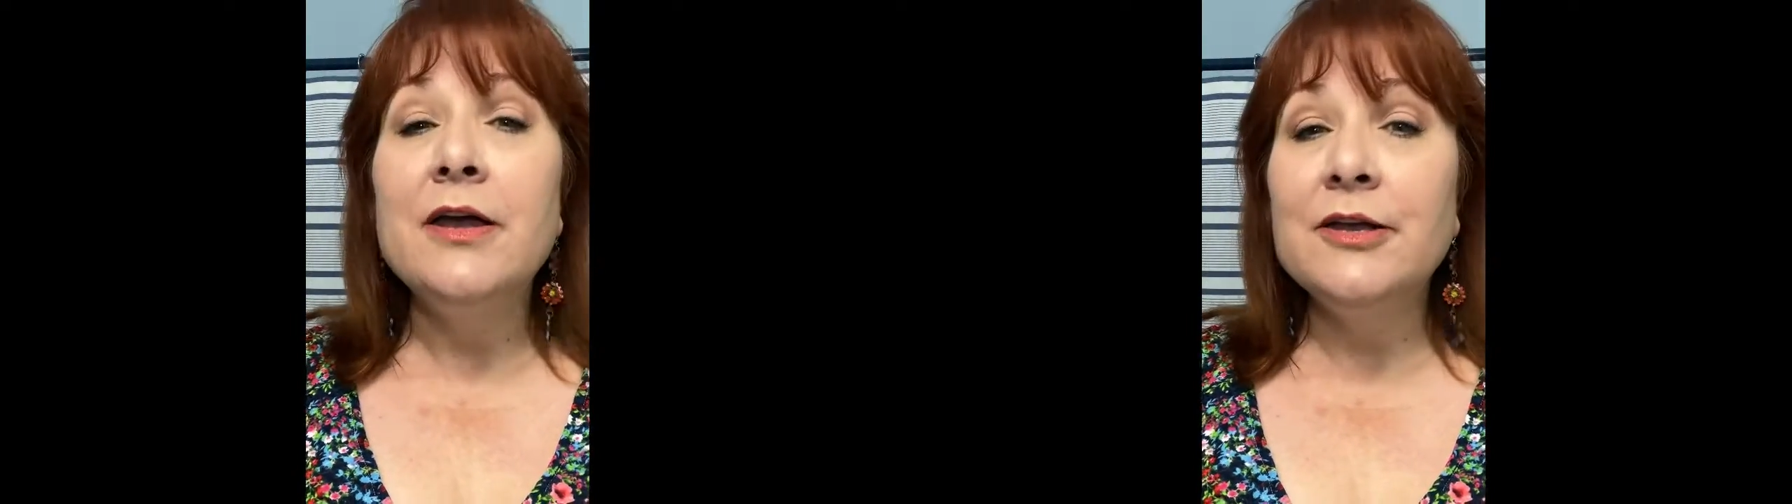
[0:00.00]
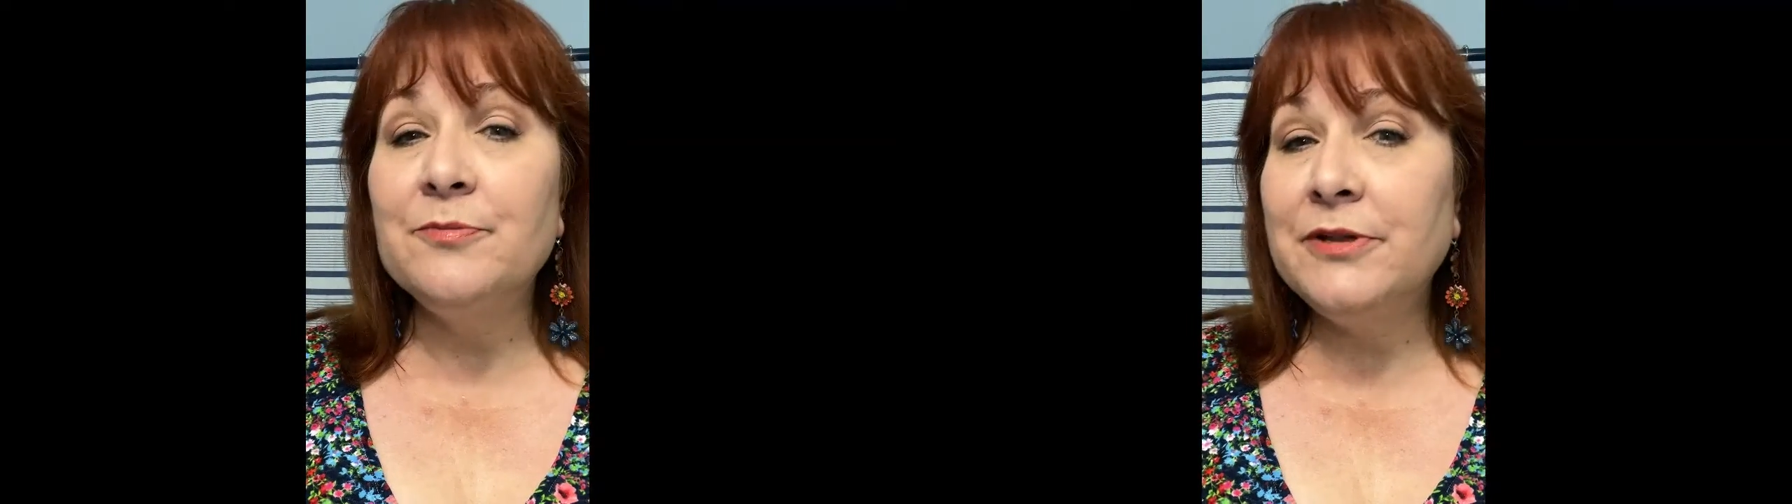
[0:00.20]

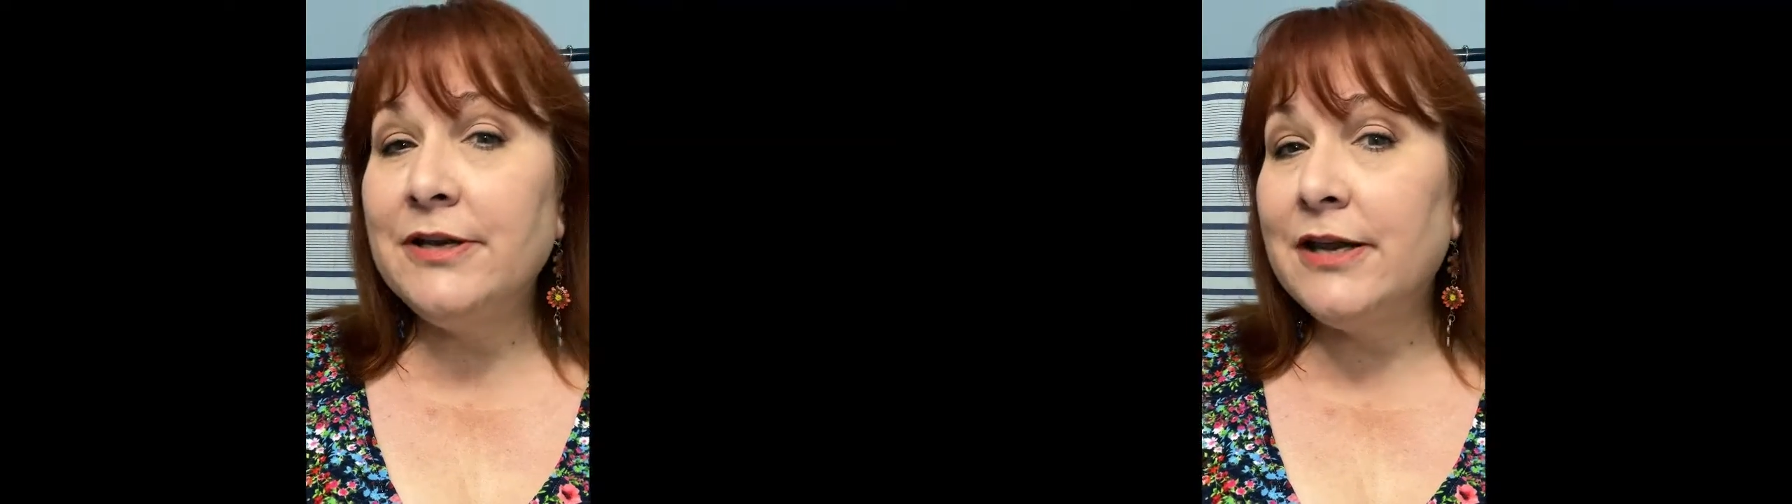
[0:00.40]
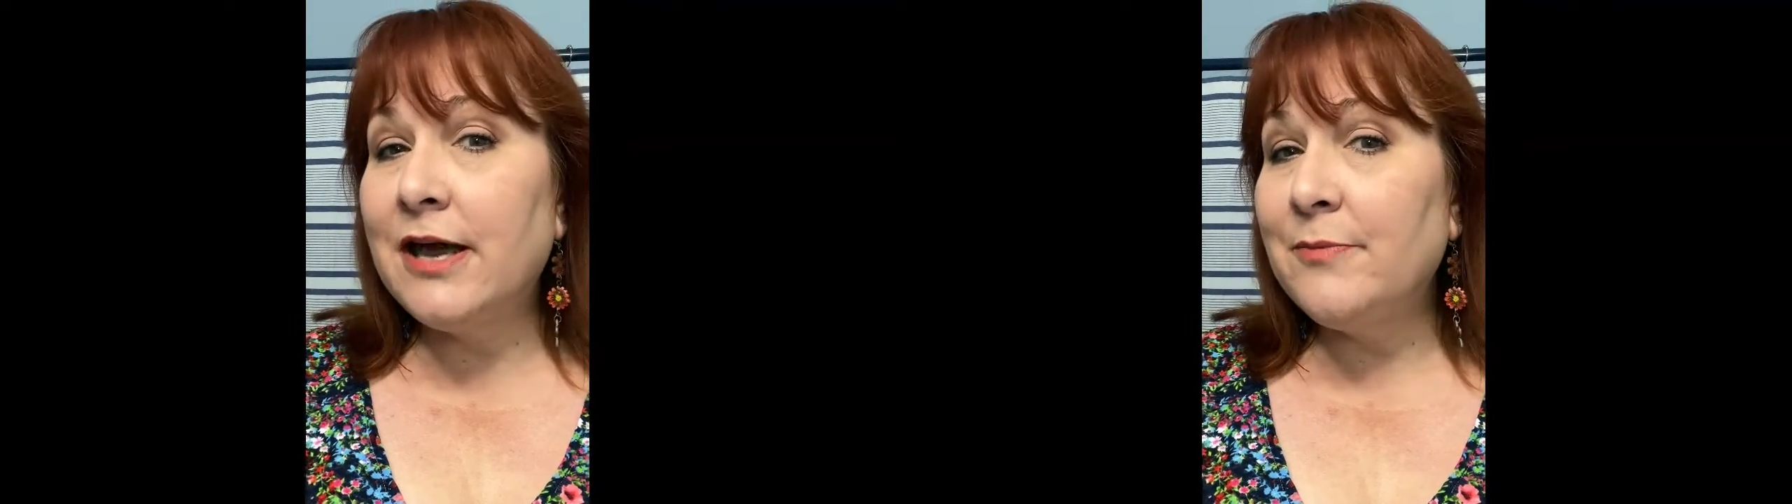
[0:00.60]

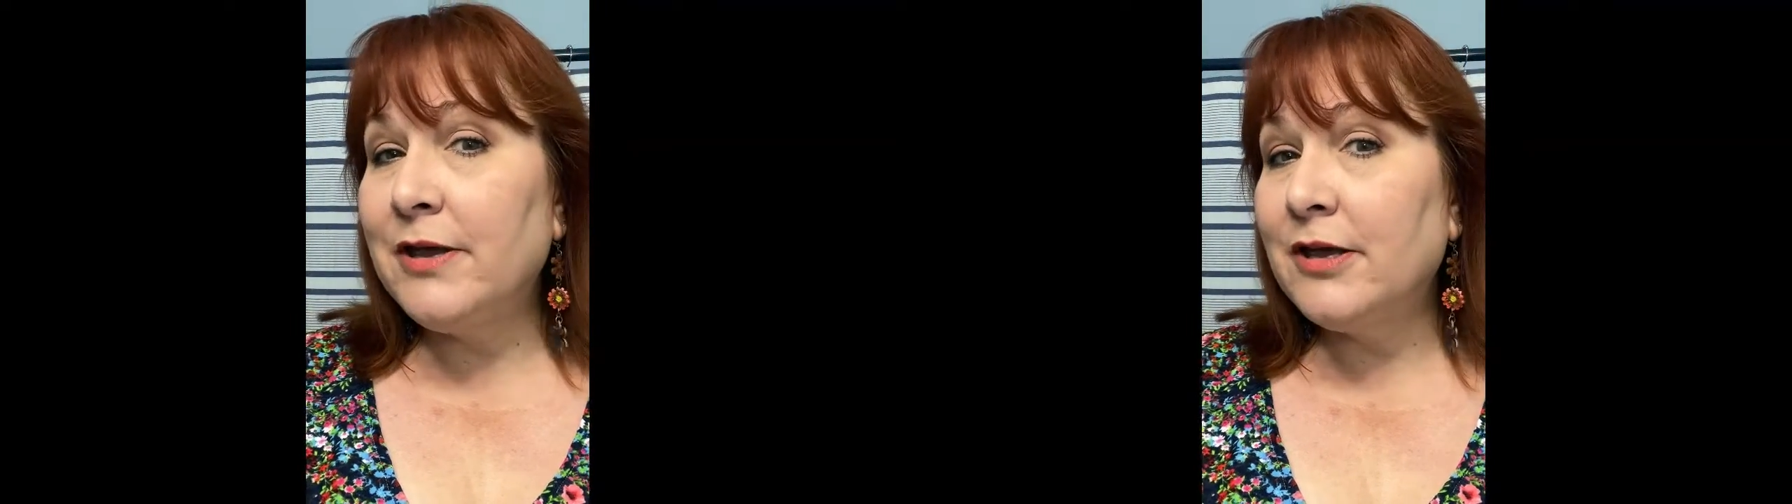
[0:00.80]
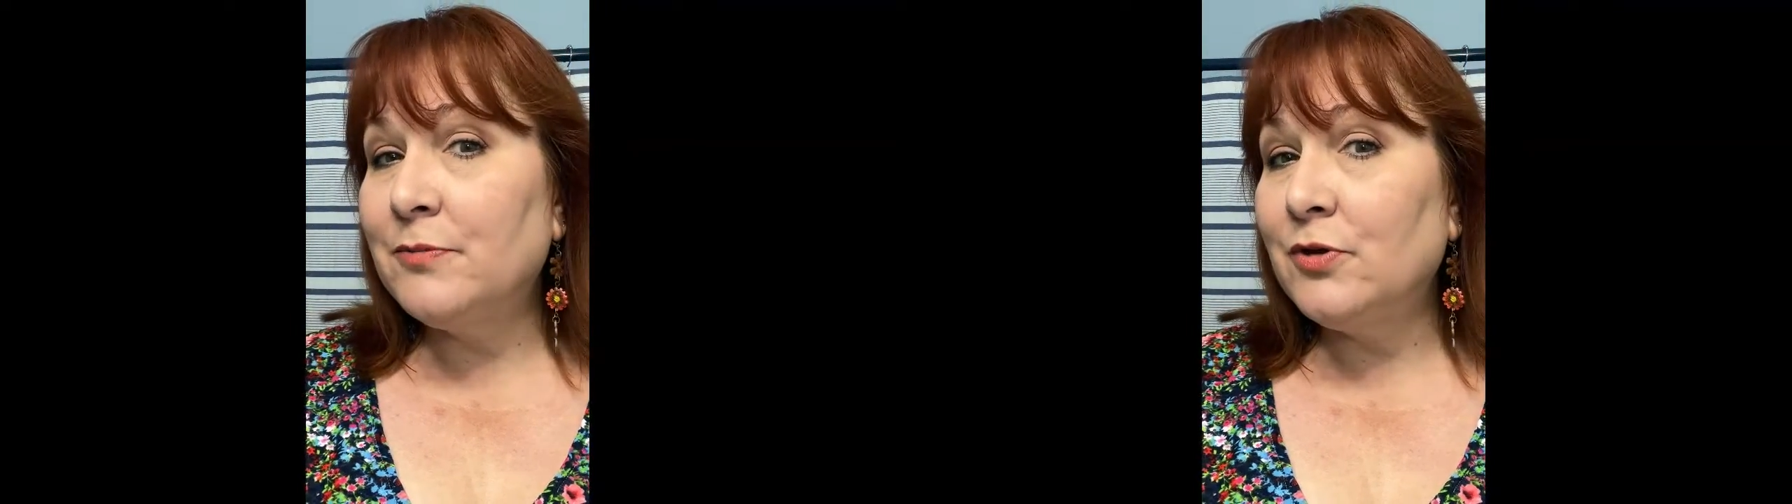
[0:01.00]
completed eye
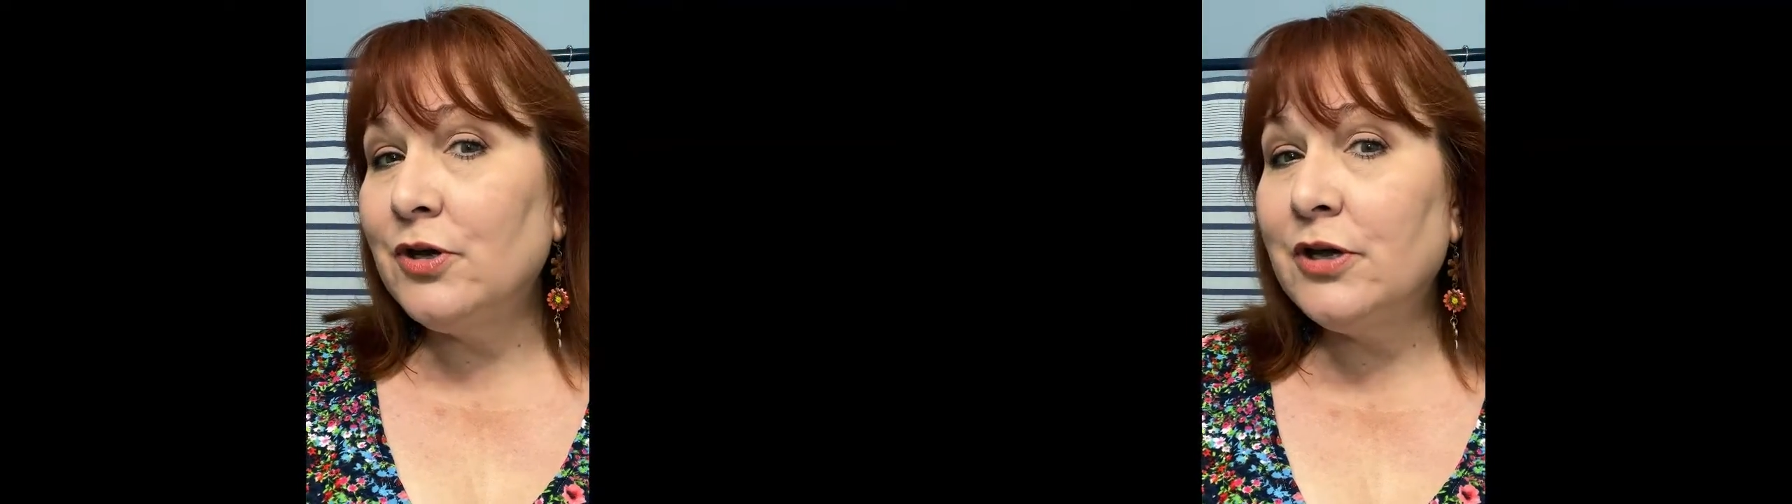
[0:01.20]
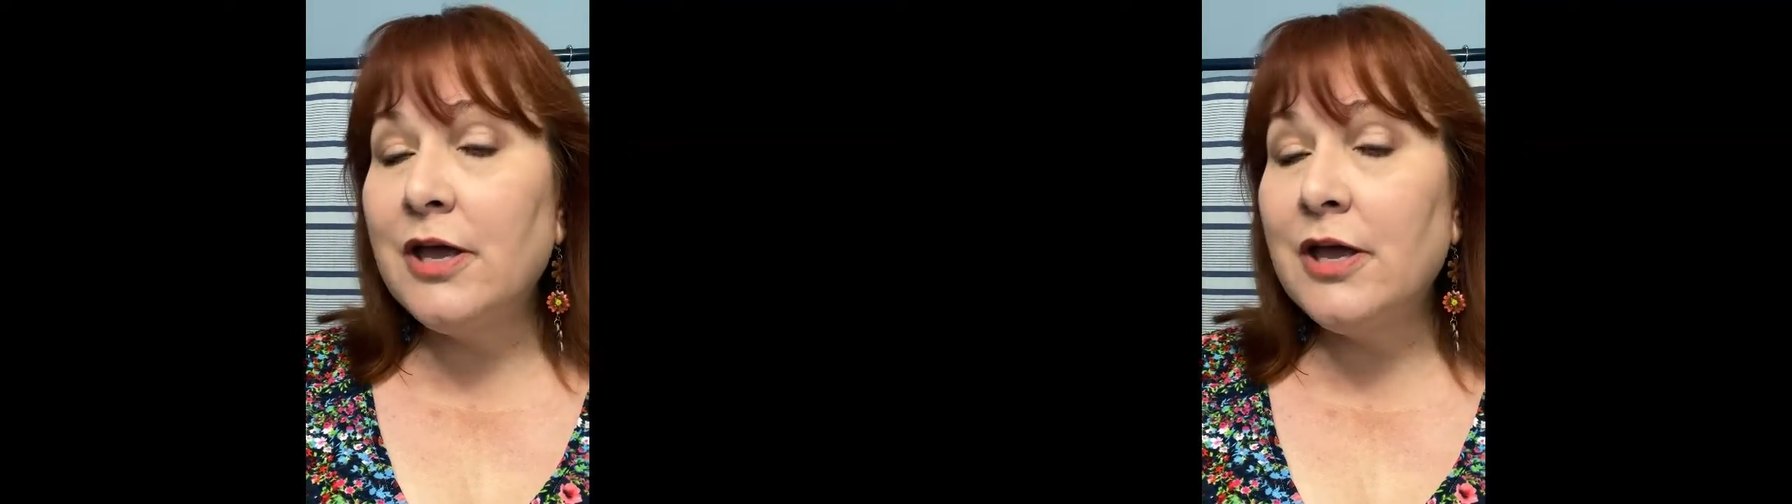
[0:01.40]
makeup look.